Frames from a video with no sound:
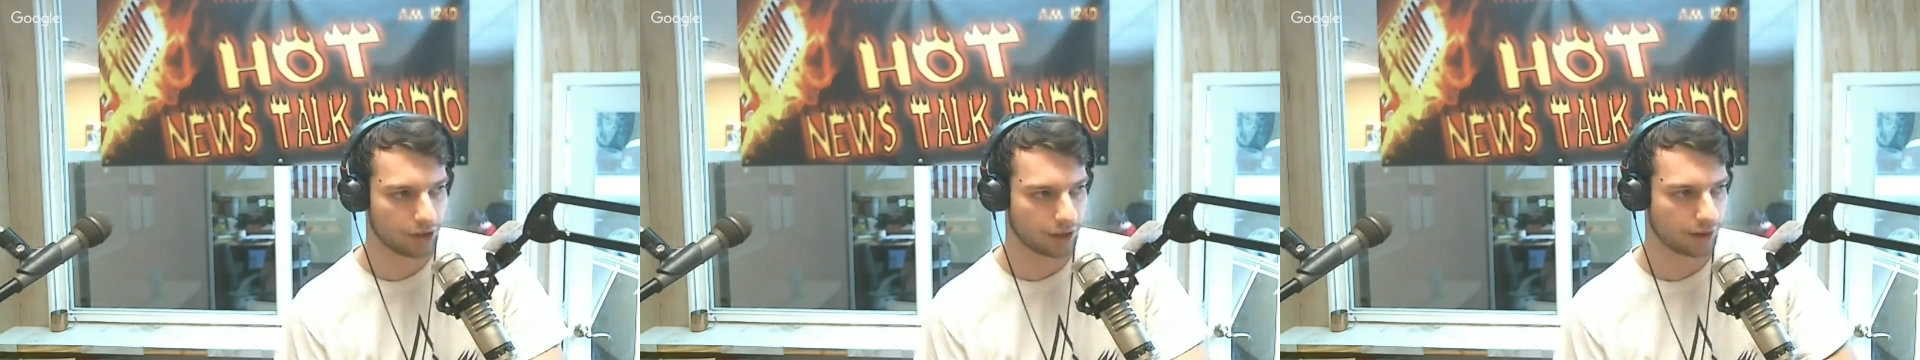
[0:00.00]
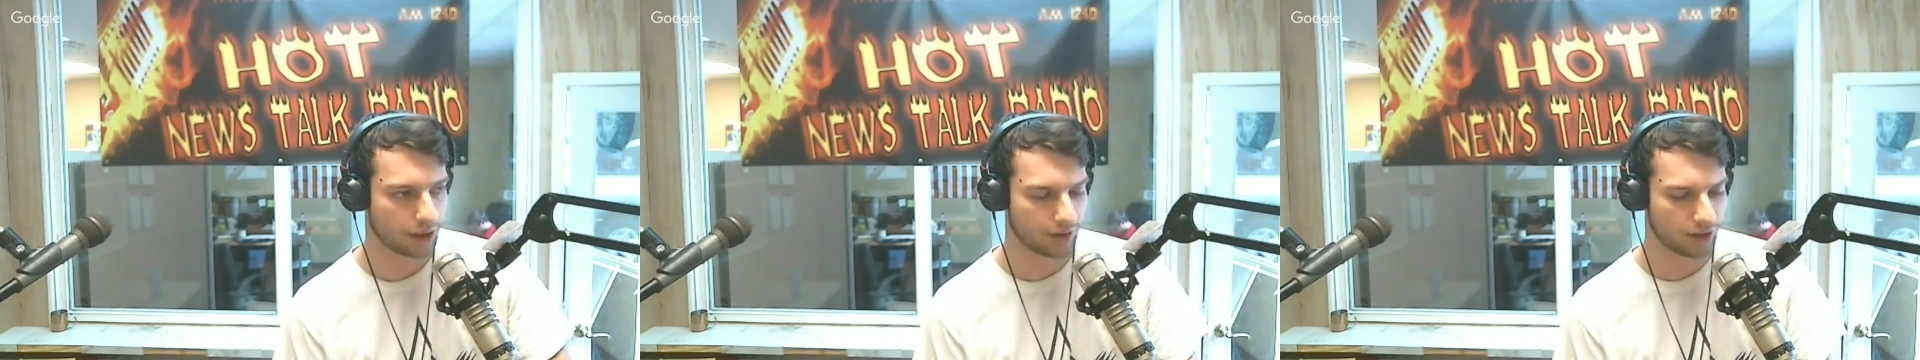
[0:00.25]
In
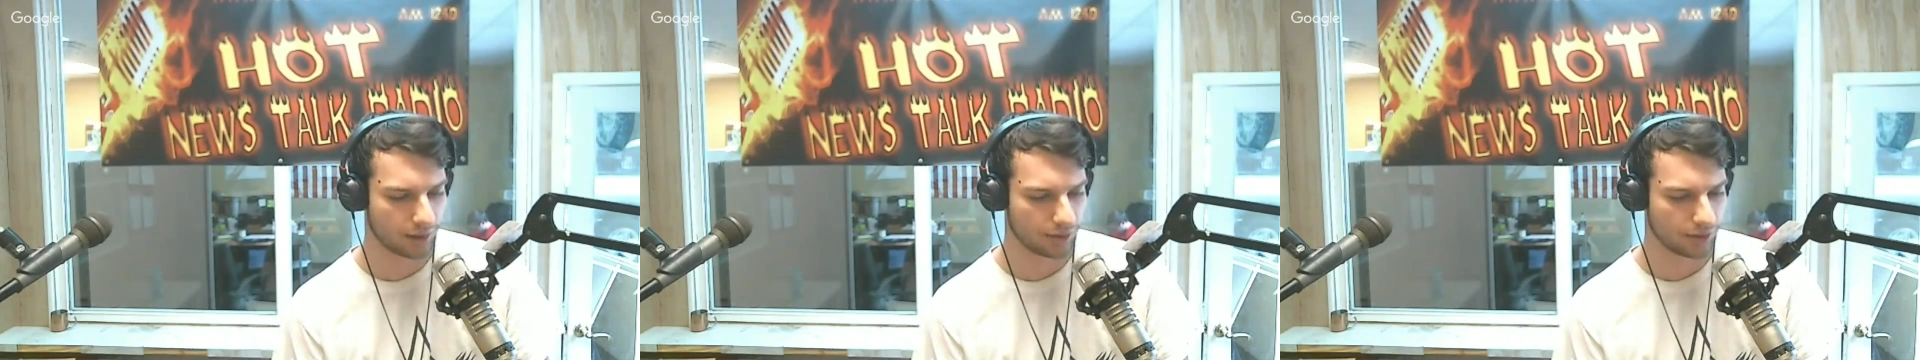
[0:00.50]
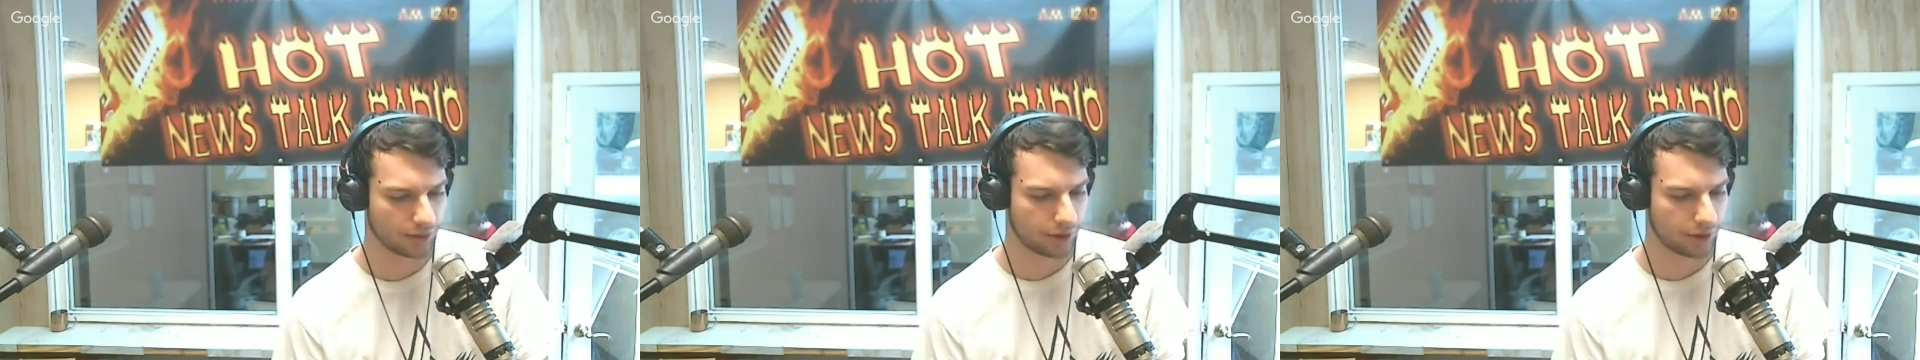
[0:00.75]
fact, a lot of
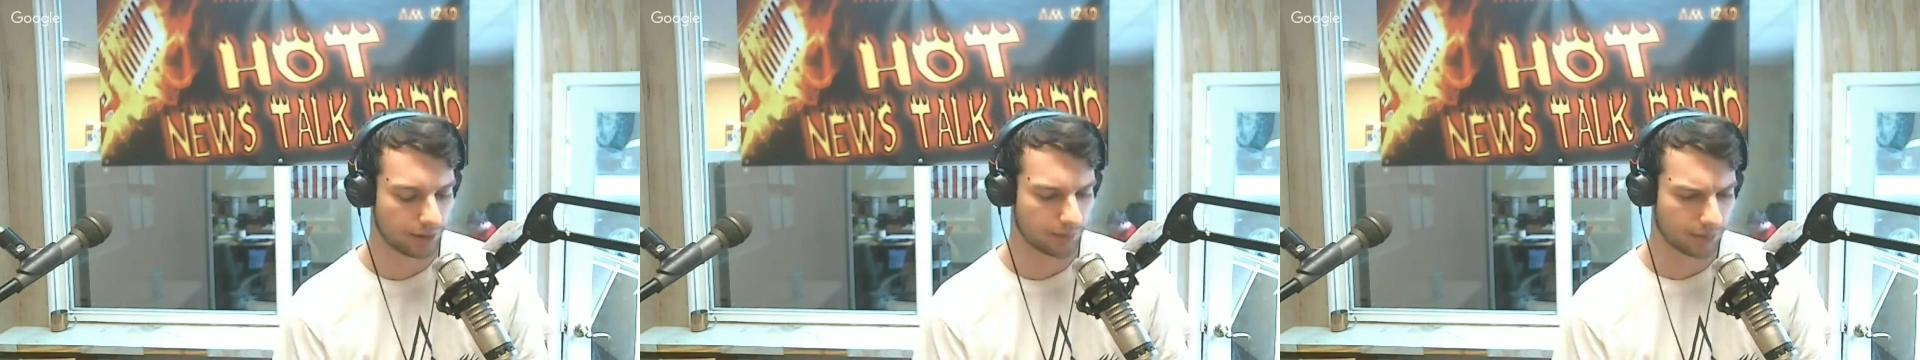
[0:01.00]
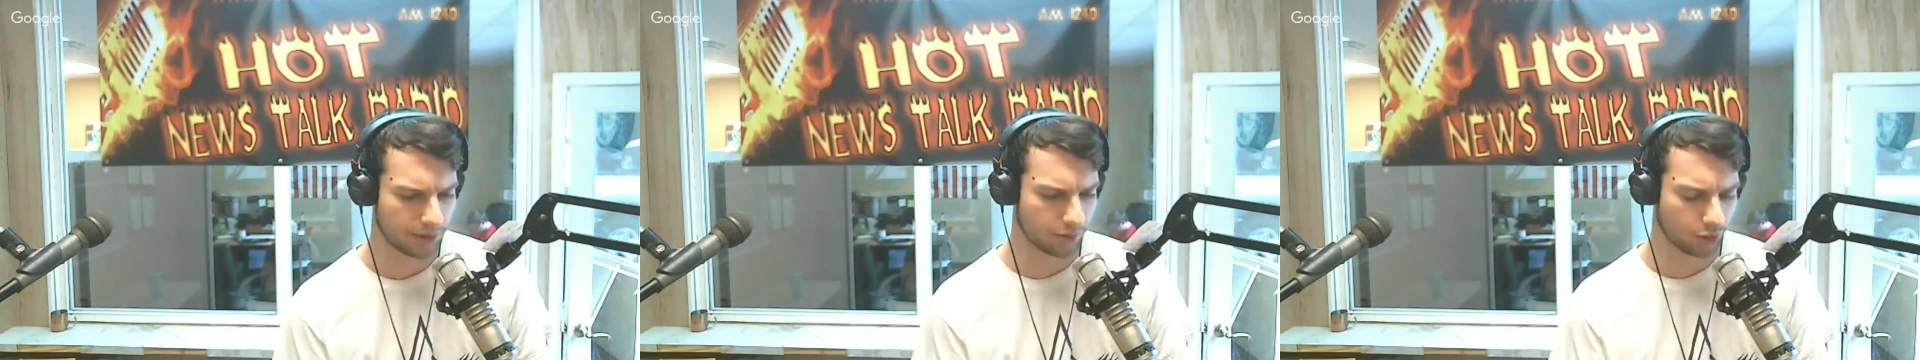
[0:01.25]
times being
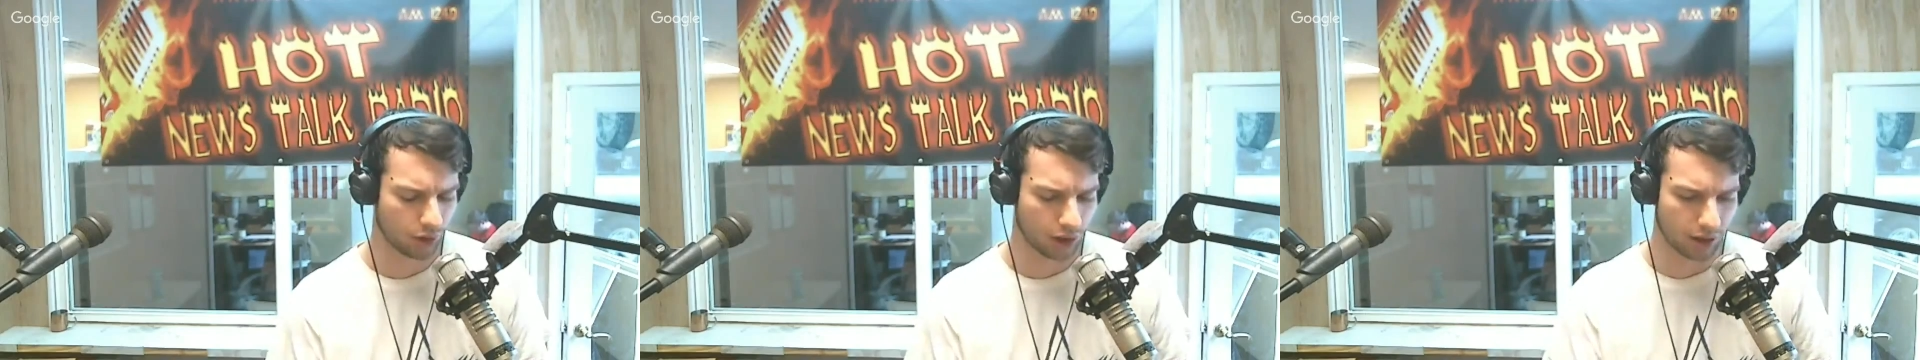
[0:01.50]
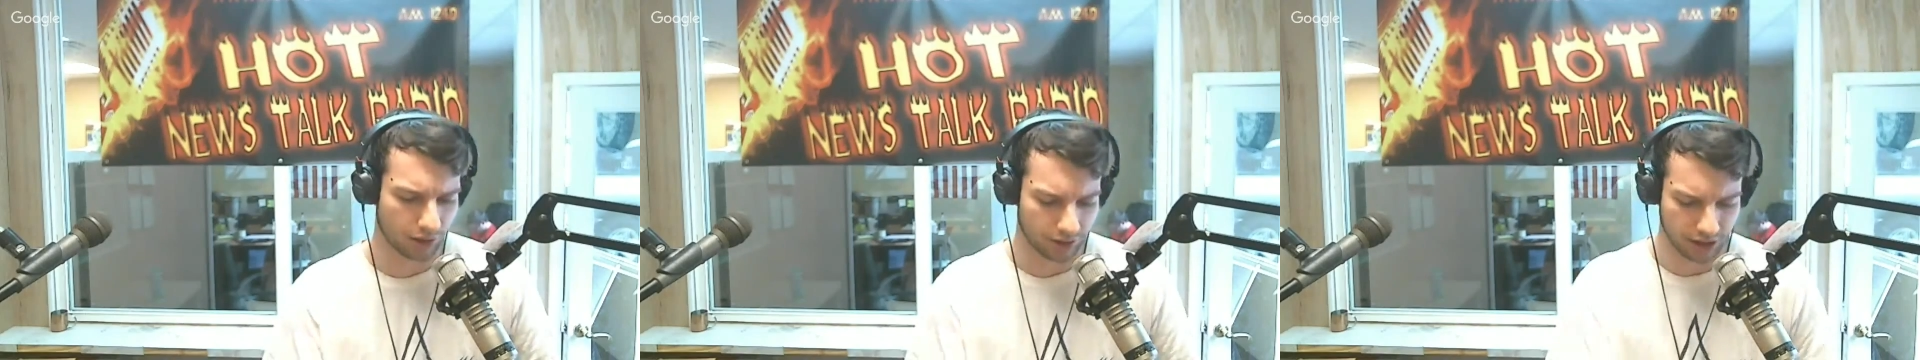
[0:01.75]
championed by people who
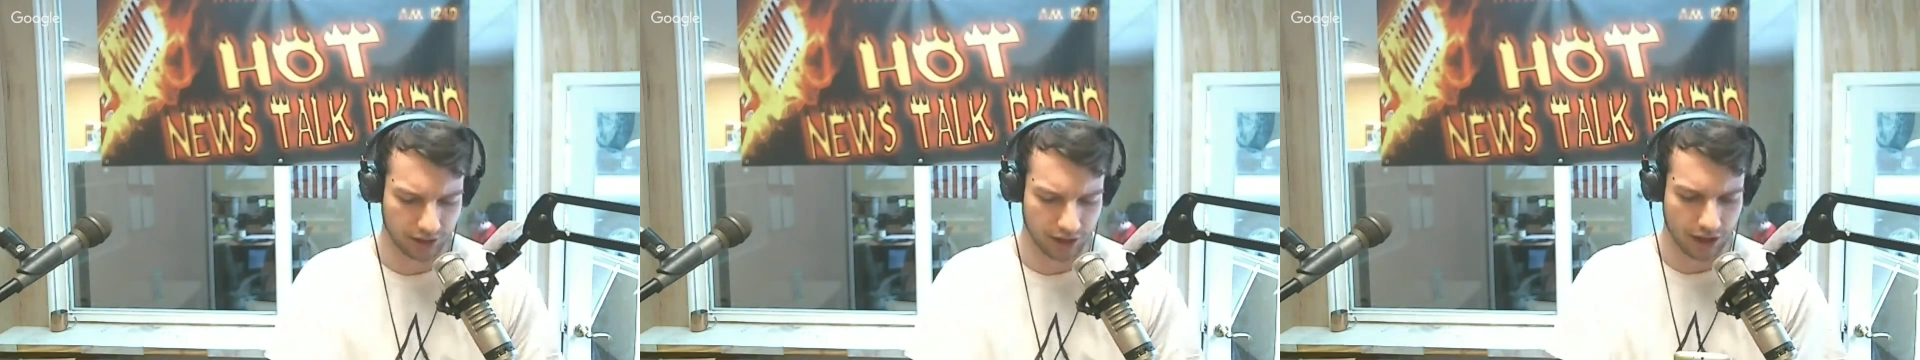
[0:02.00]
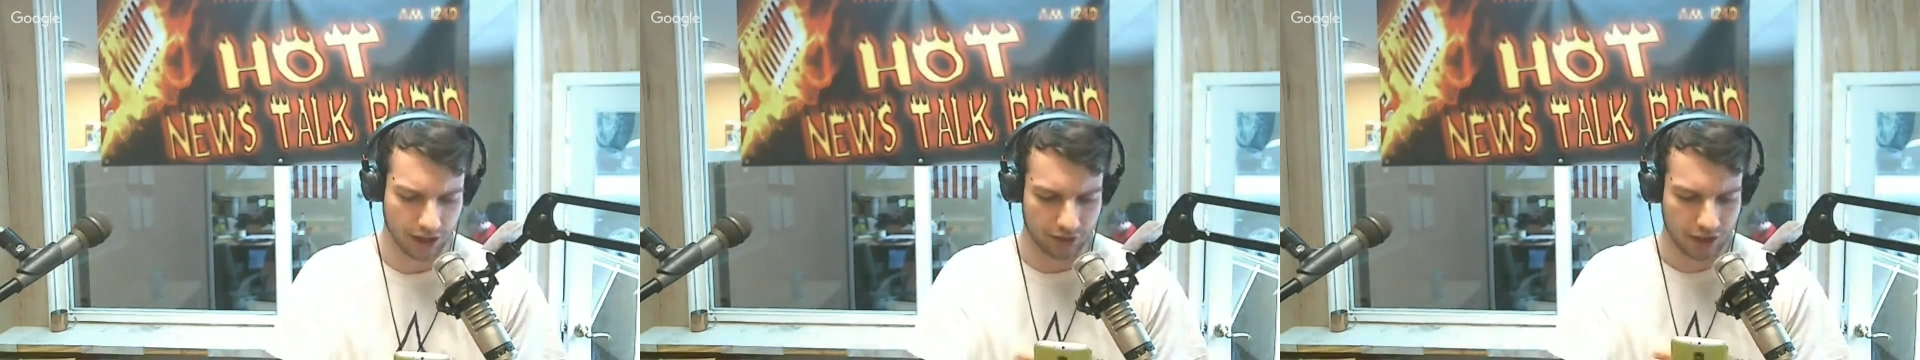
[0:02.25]
aren't,
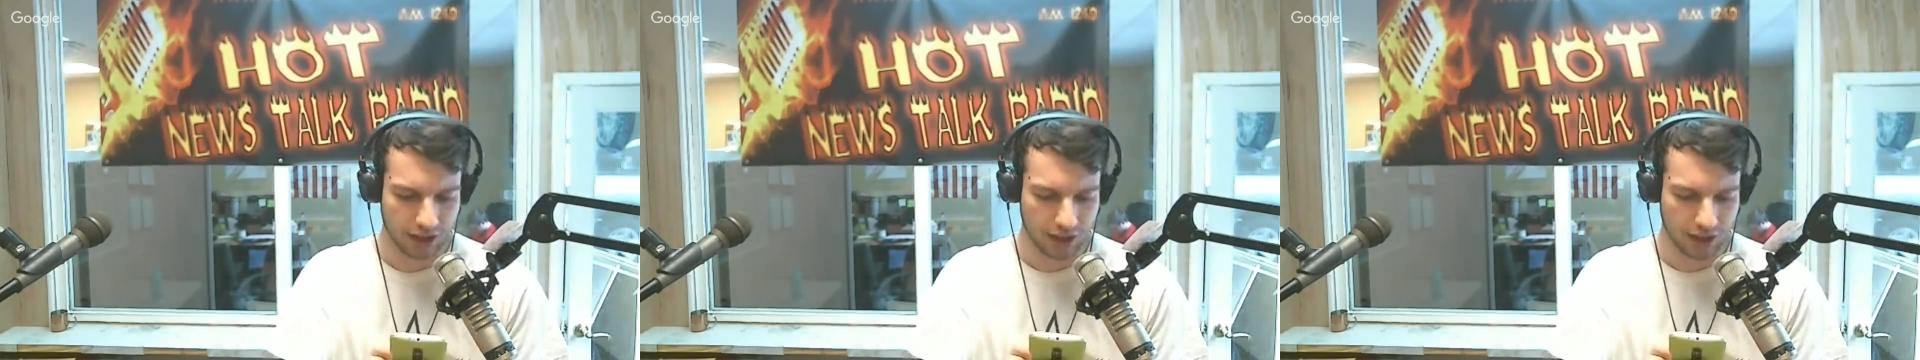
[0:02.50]
oddly enough.